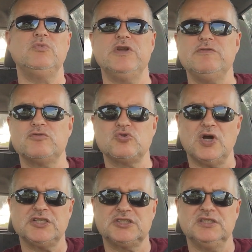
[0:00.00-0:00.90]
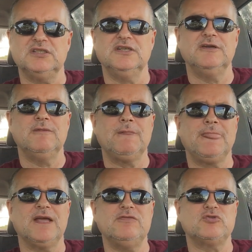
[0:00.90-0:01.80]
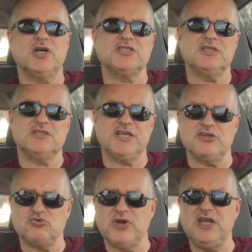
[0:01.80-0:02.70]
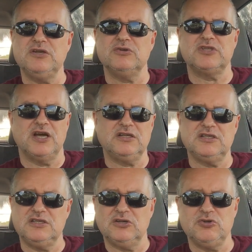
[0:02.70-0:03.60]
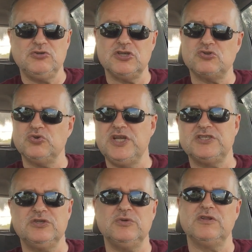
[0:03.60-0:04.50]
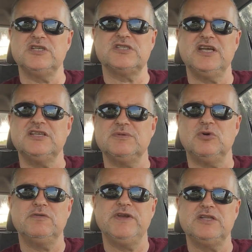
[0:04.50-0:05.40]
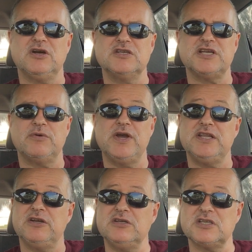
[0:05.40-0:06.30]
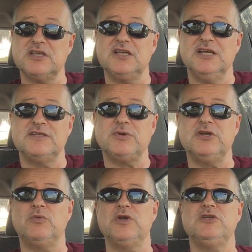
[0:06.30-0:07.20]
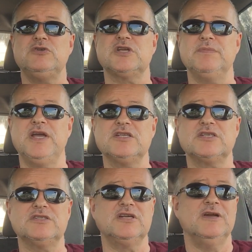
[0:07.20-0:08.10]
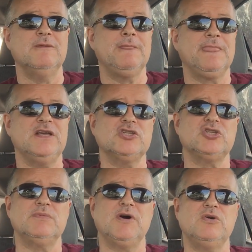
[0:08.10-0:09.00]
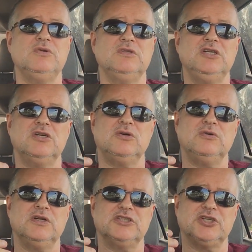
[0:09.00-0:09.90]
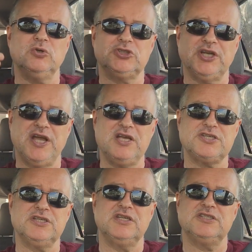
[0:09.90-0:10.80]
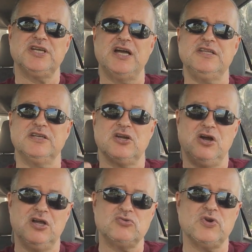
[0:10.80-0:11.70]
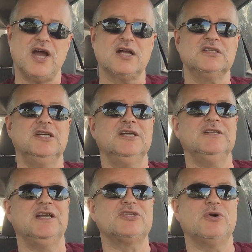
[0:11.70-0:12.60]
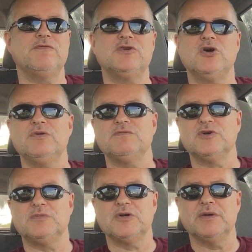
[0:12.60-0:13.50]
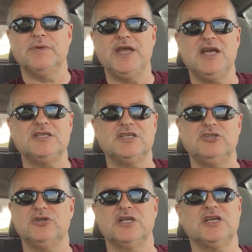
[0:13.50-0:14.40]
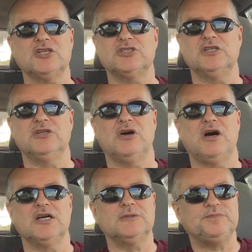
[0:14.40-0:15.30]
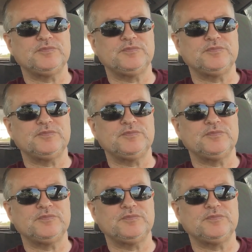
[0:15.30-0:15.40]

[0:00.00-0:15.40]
what you've trusted, say, a trainer telling, using treats and doing all these things and motivating dogs that way. Now here's the thing, that's why I don't want you to use commands, because the issue about association and signing the contract. And so if you go to verbal commands and you're not touching the dog,